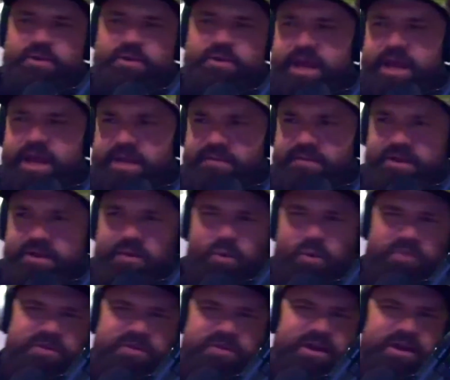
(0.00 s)
creative and
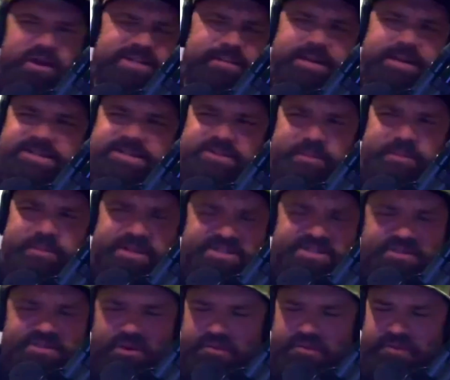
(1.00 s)
unorthodox, I make so many
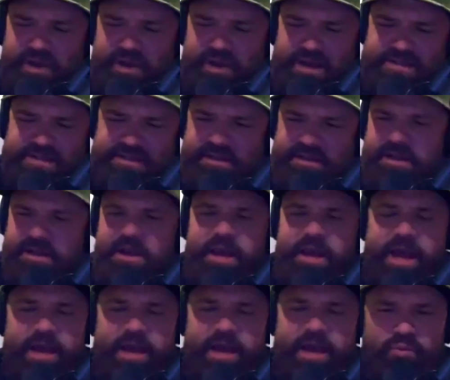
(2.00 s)
stir fries and
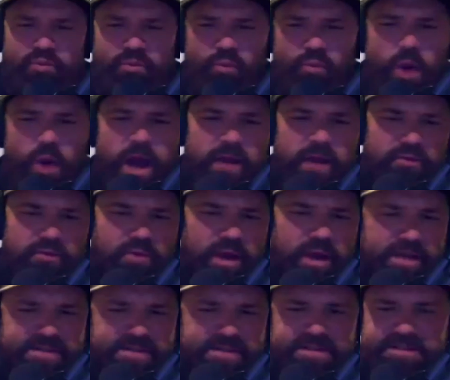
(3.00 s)
wild
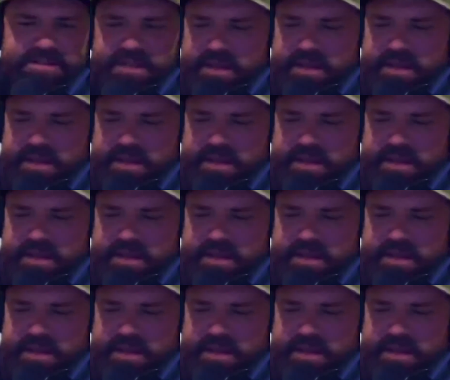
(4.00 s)
rices